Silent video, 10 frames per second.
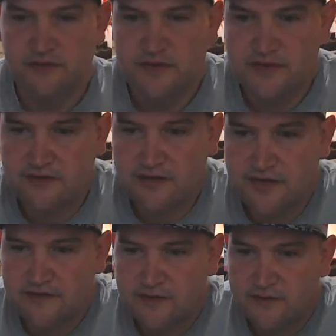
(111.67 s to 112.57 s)
We still
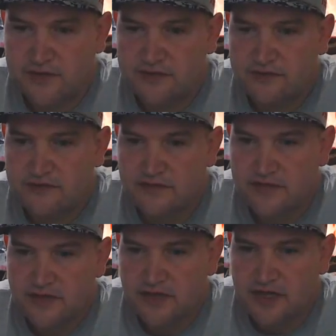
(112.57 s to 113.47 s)
have heavy winds.
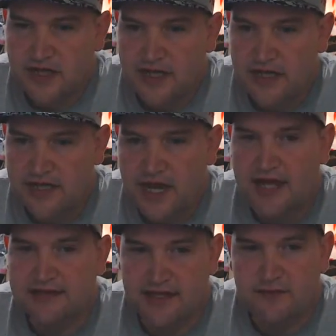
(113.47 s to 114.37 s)

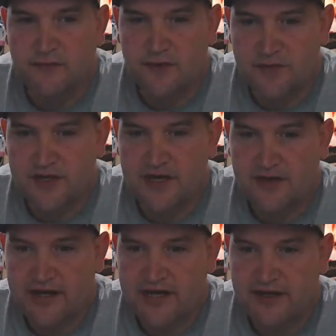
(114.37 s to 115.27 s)
Yeah, it's getting warmer
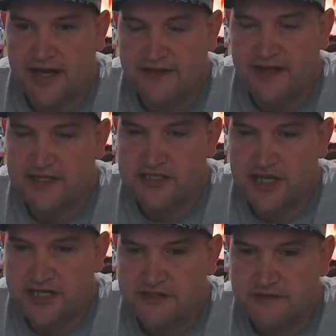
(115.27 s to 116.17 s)
though. I hear you. I think it's
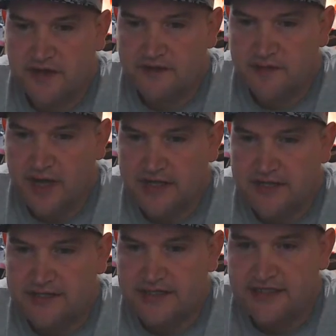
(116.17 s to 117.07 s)
changing for
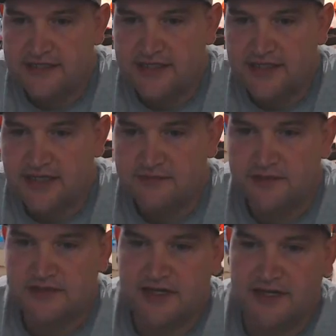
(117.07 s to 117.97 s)
everybody. DZs,
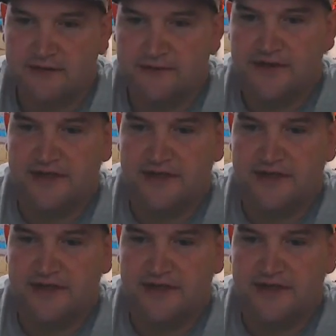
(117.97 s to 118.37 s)
what's up?